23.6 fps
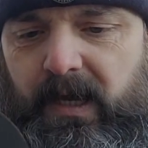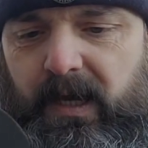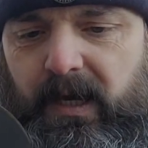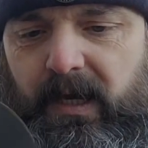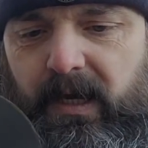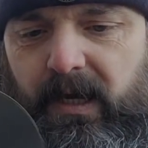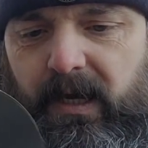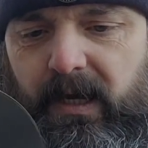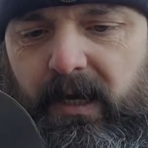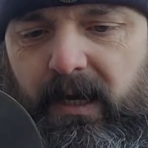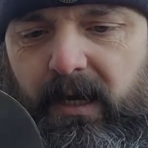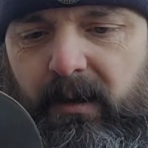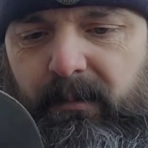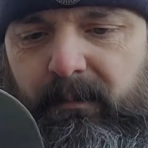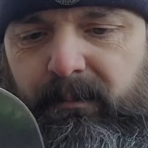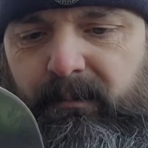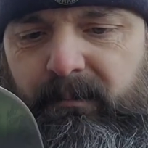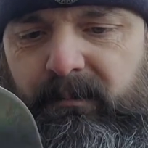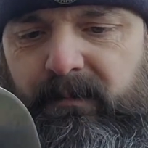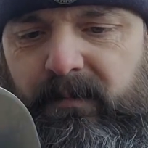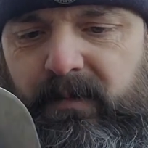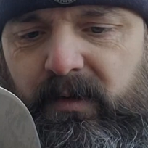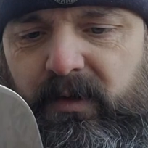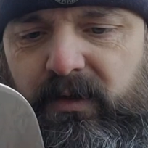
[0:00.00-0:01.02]

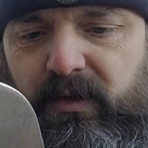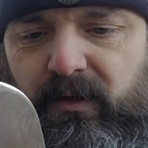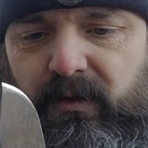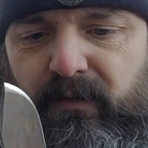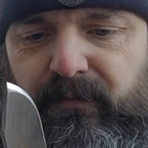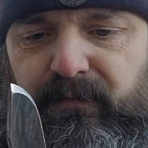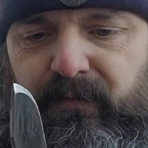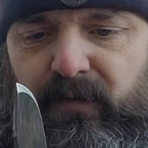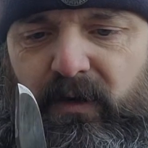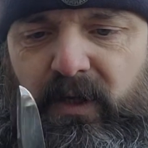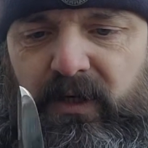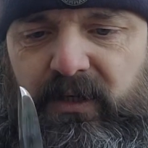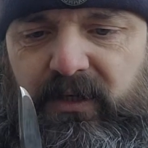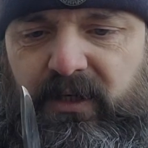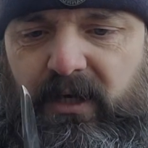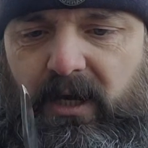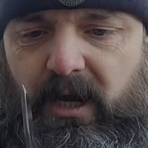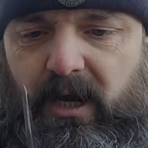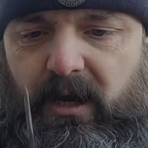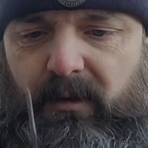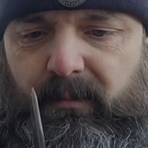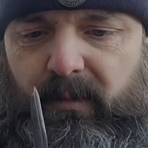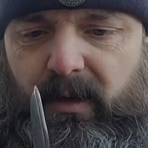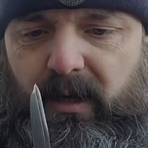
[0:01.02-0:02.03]
So it's not the first
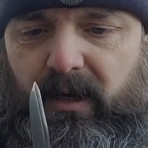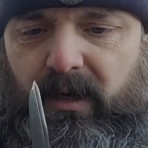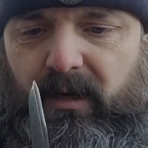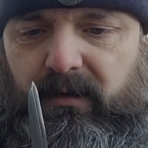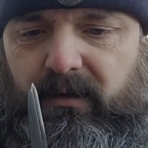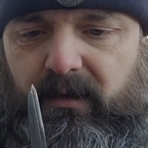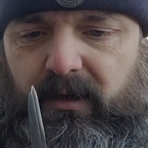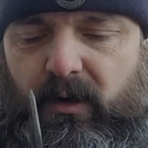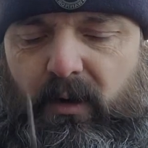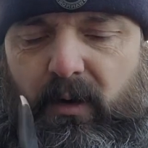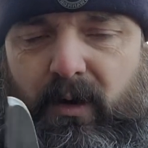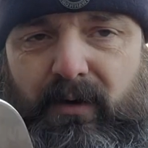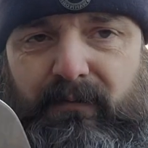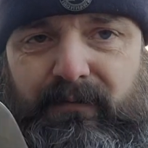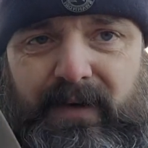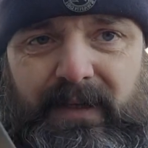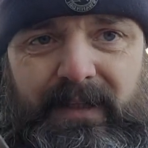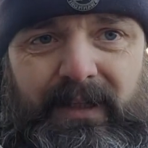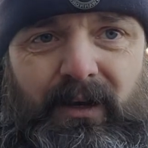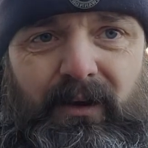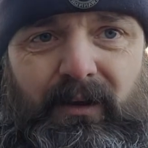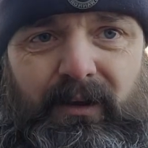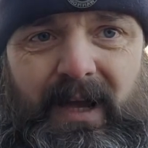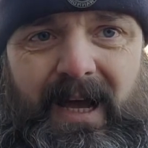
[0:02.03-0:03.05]
time, you know, I've
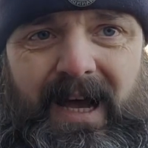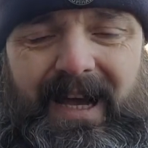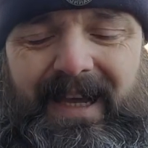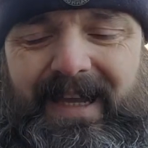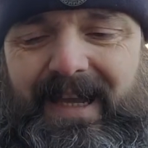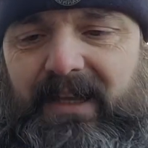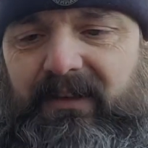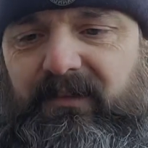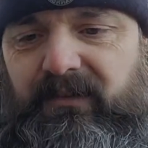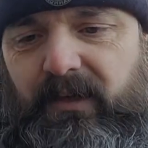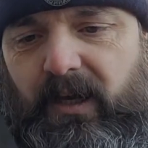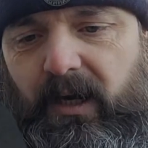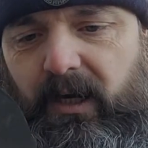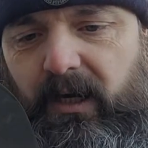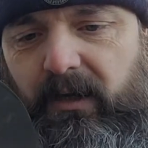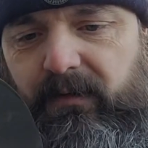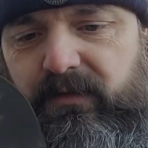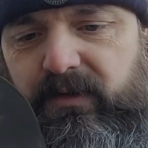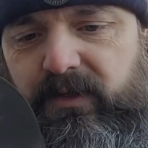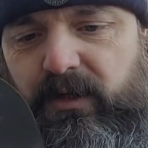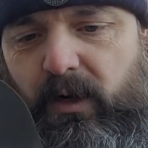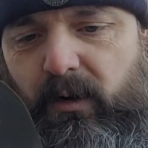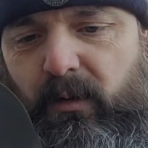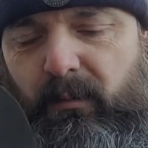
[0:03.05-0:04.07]
had it on high-end
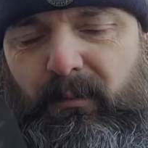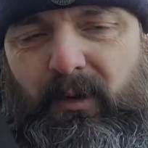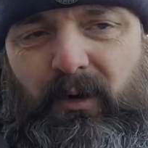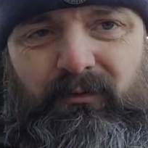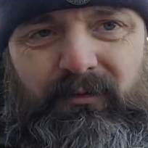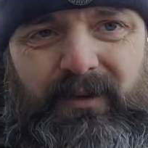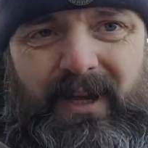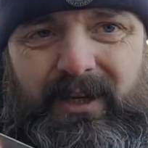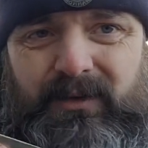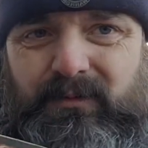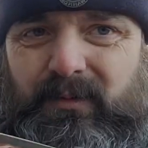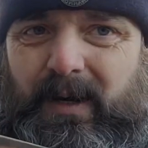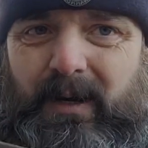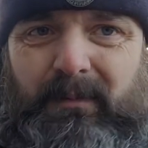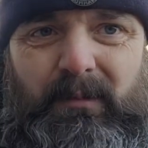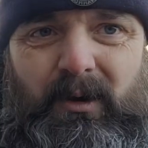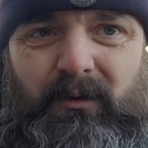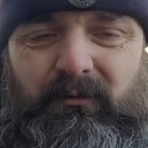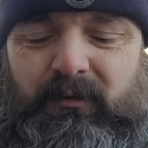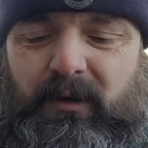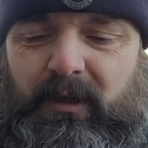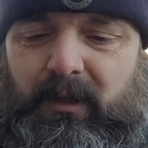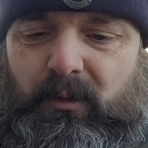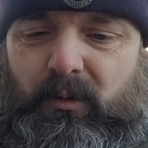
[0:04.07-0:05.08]
knives, so that's why I'm
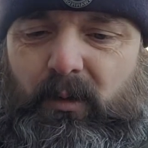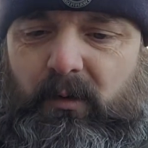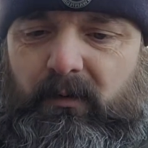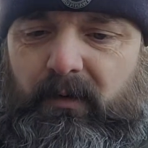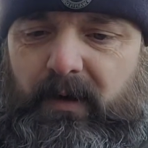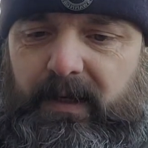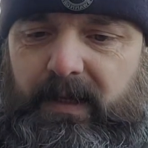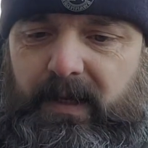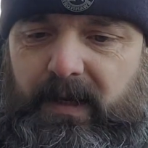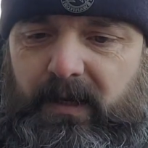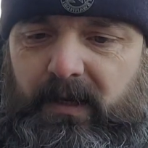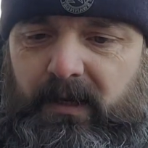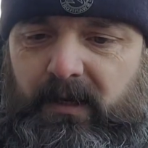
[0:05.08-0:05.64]
not really worried,